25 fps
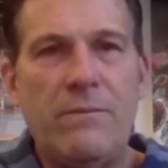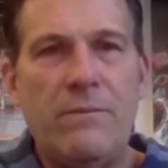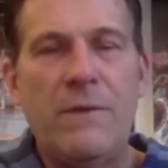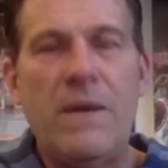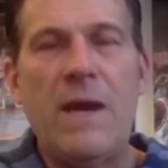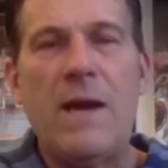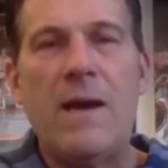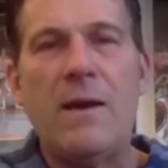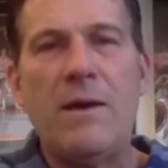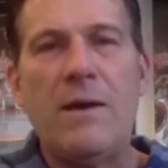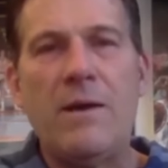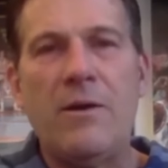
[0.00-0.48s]

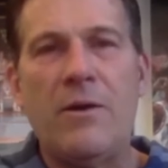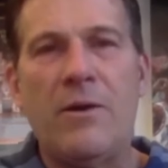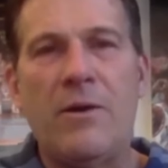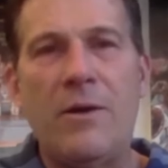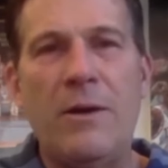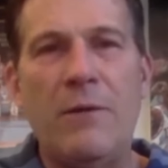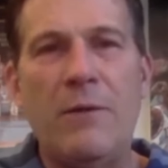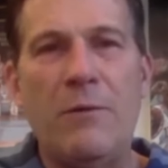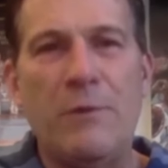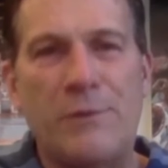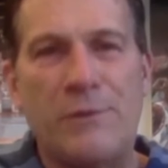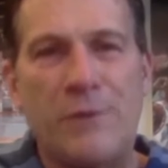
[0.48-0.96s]
Yeah, you know,
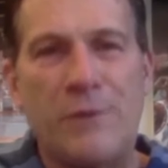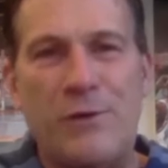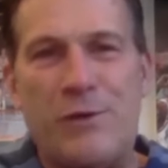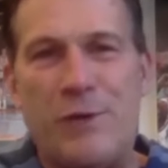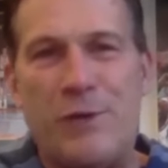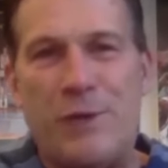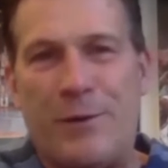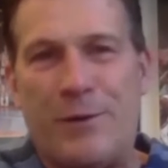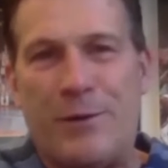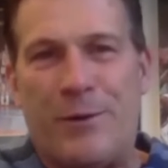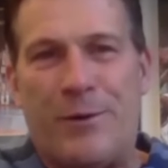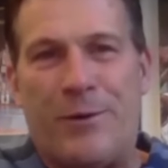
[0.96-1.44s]
he was the
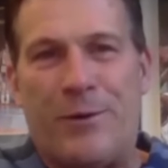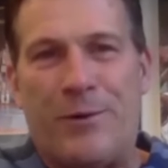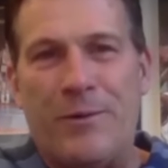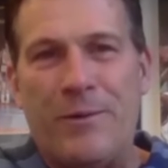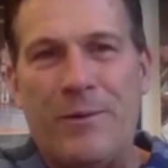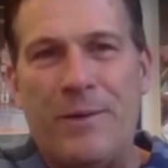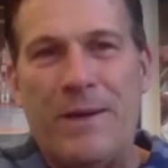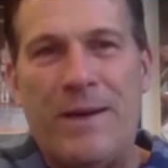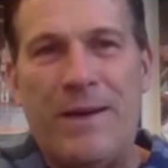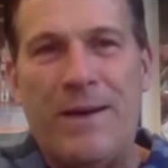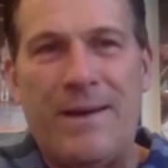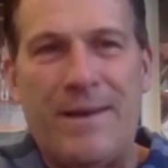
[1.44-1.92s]
general.
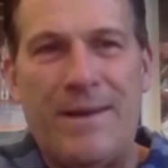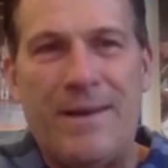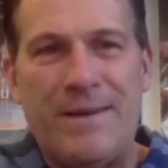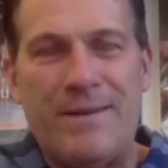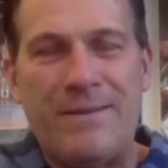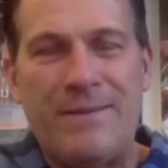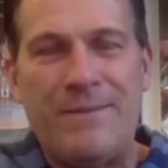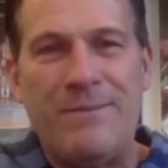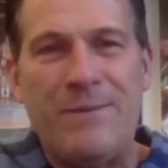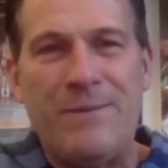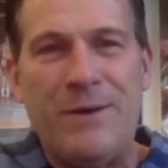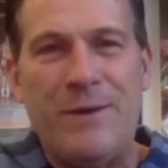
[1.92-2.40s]

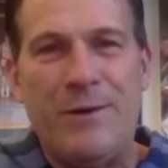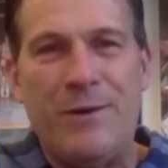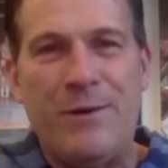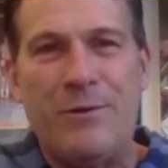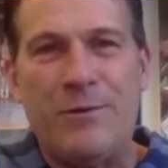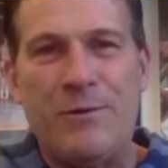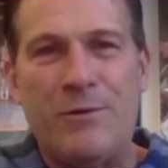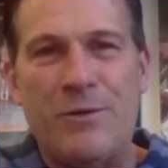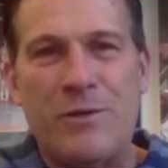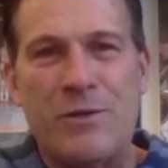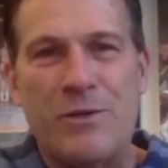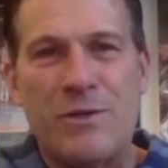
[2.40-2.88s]
And, you
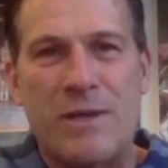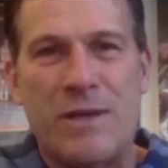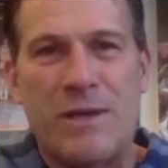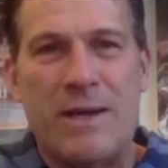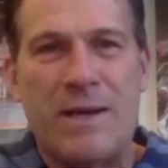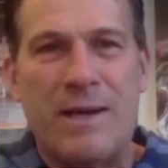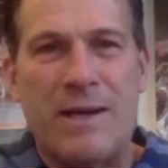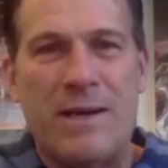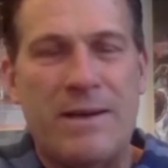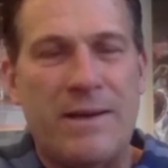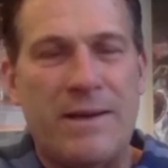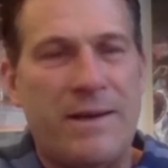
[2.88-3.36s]
know, just
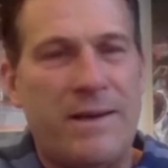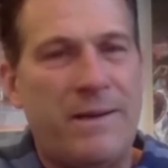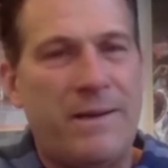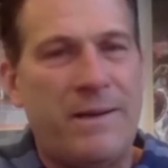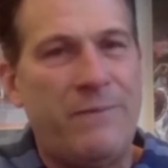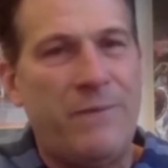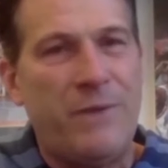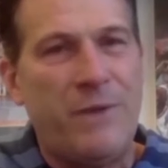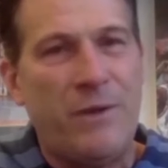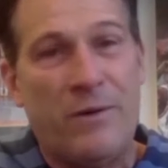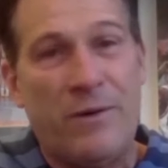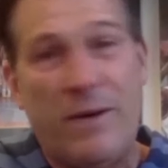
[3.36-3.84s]
like,
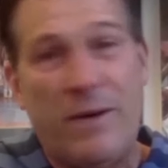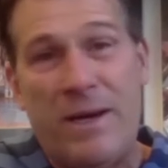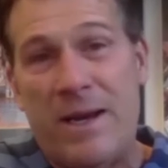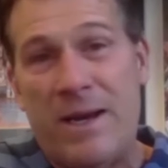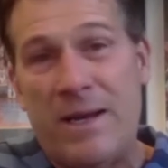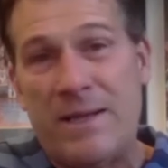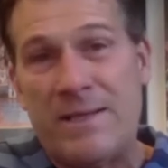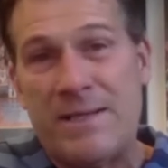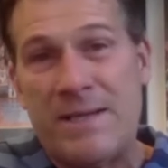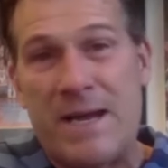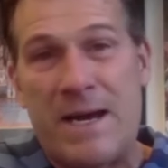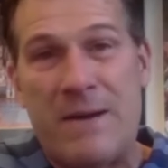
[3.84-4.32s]
you know, he
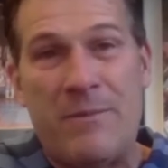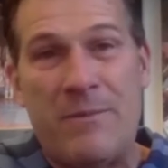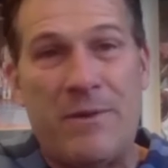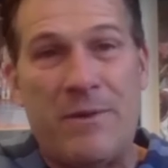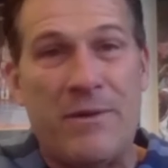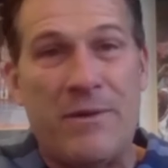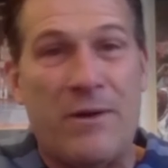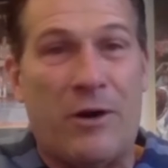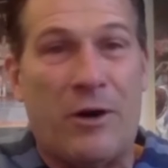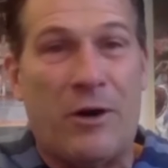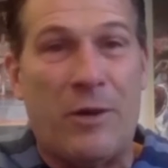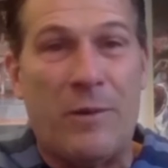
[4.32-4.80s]
had time
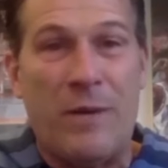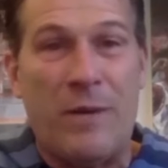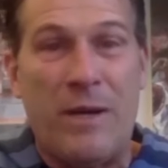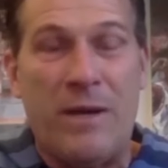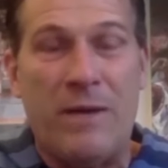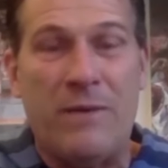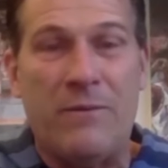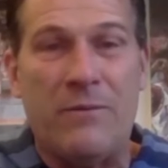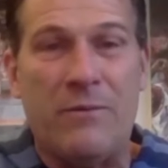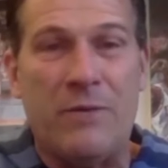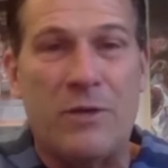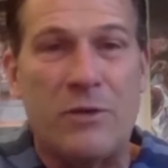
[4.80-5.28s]
at
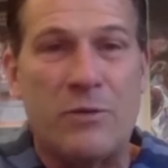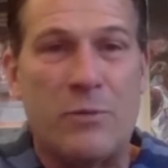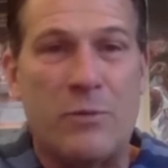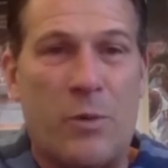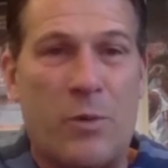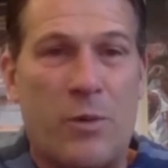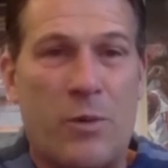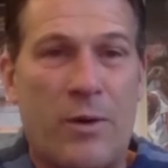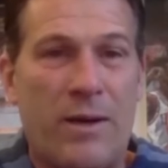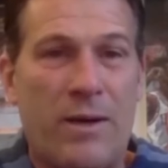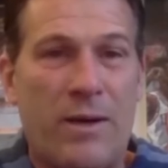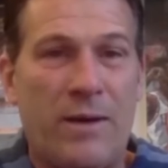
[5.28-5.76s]
Army and West
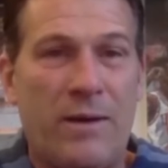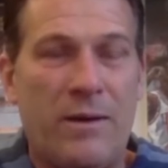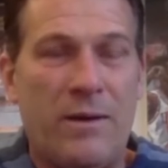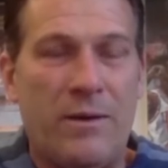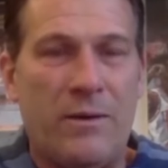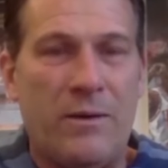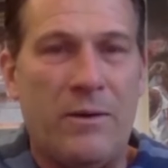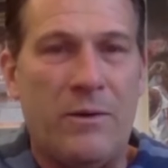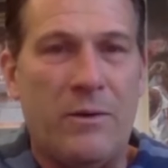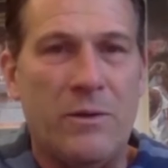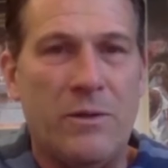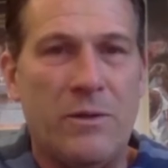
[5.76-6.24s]
Point, you
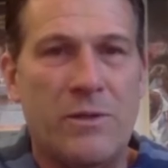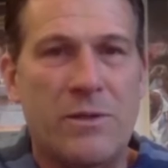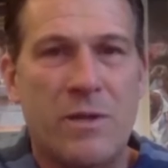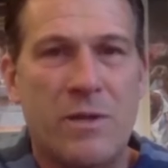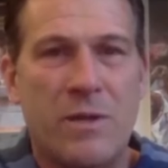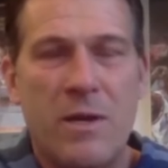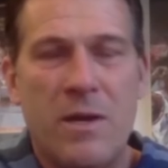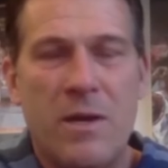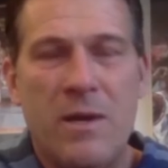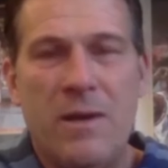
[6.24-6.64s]
know, it was